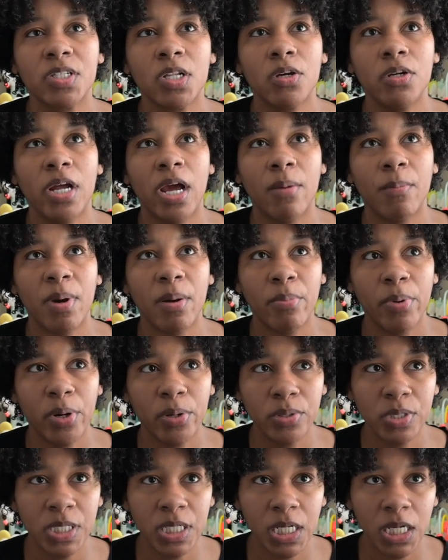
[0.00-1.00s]
slowed down my
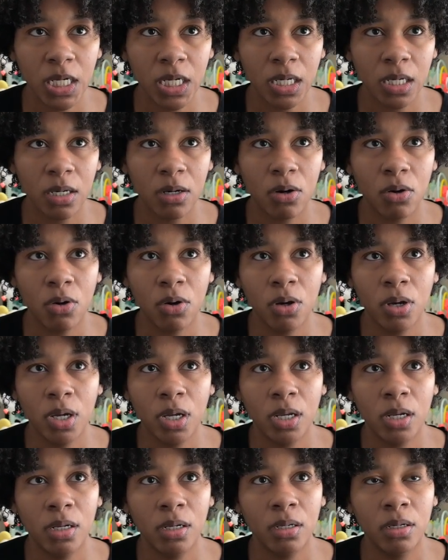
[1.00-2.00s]
posting
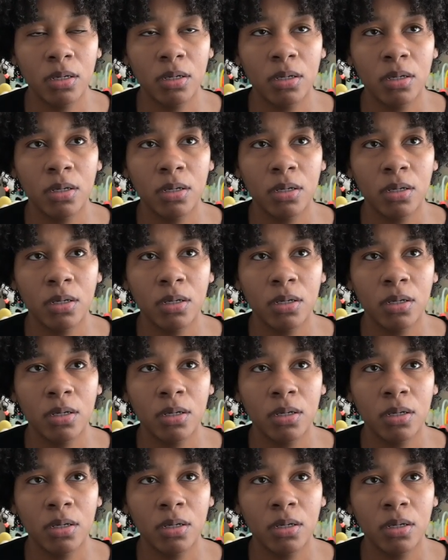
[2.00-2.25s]
on,